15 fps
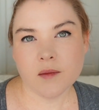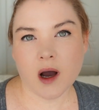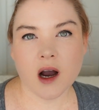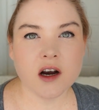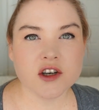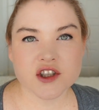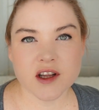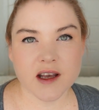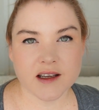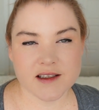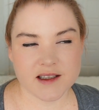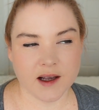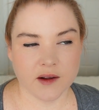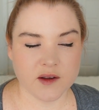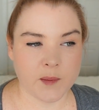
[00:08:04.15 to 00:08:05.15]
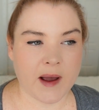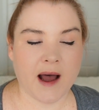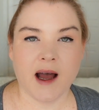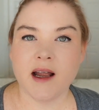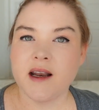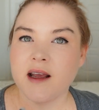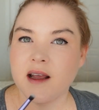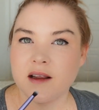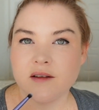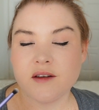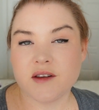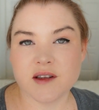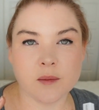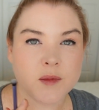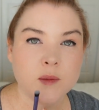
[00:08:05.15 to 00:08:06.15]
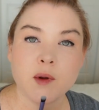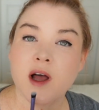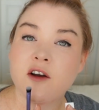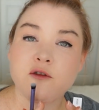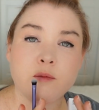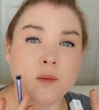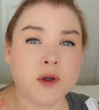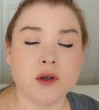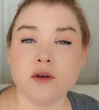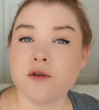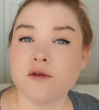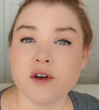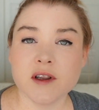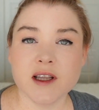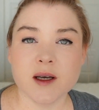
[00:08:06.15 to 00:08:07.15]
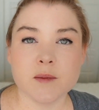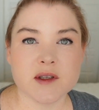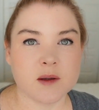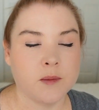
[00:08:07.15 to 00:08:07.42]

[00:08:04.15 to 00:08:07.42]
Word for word: Harsh line sounds bad. Some people have beautiful lips.